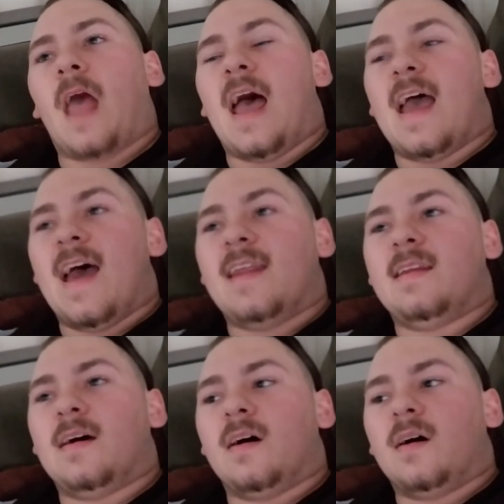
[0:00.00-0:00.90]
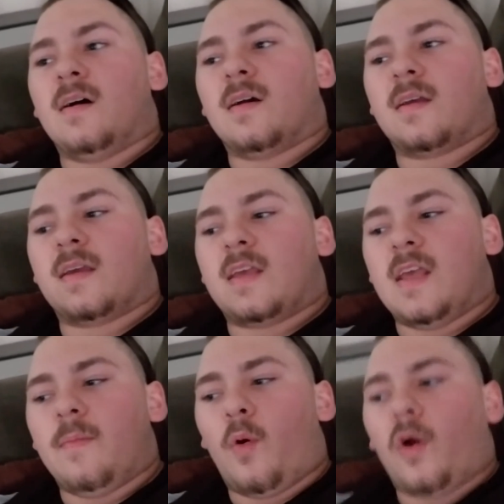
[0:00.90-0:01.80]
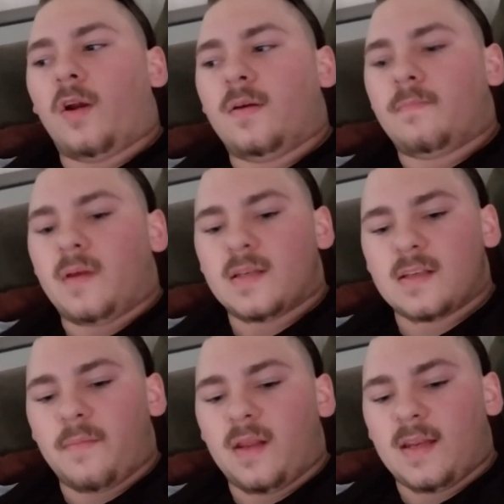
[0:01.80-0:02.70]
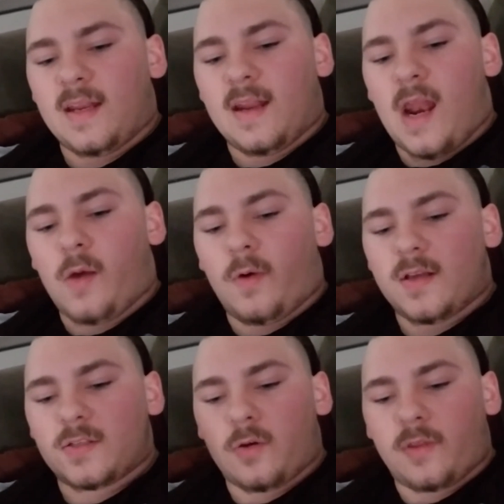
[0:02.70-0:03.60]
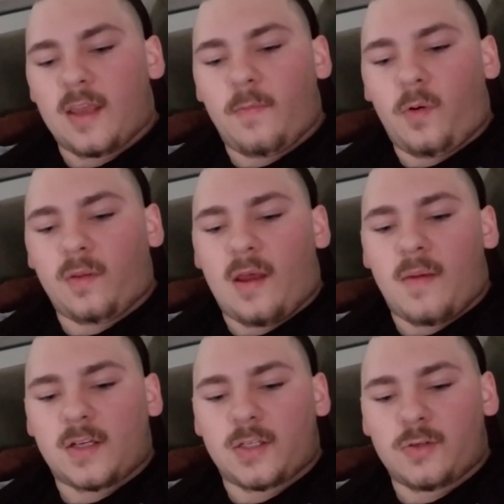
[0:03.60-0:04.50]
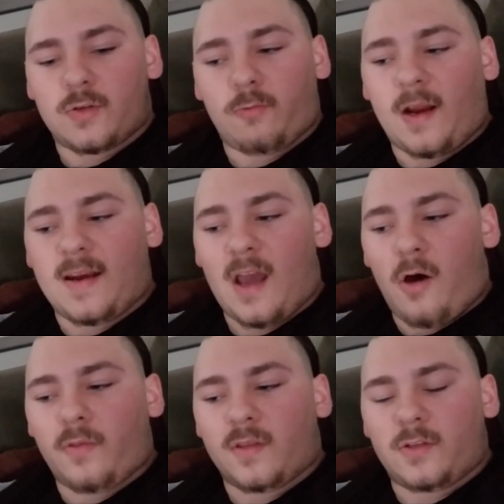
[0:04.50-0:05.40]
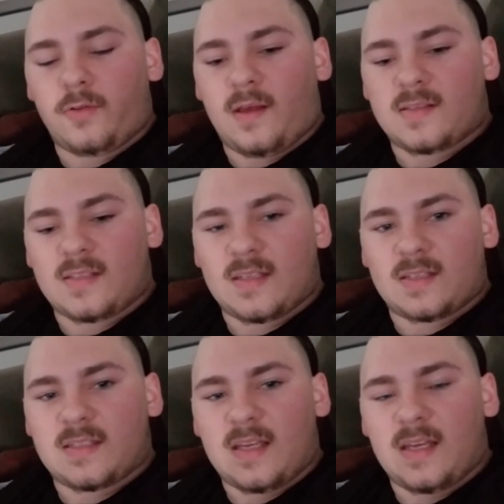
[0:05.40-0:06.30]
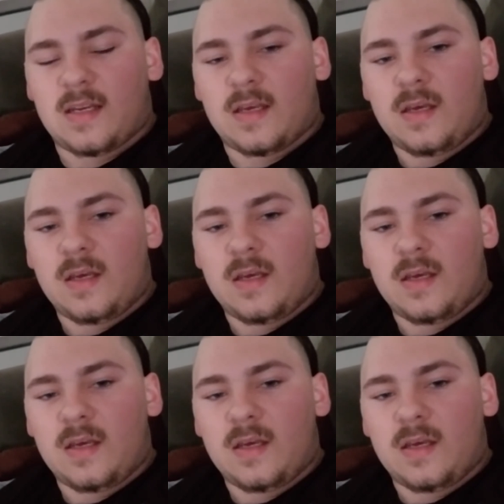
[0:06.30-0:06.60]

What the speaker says: added a keyboard because I'm going to need it anyway. So the keyboard that I'm actually using right now, the 2016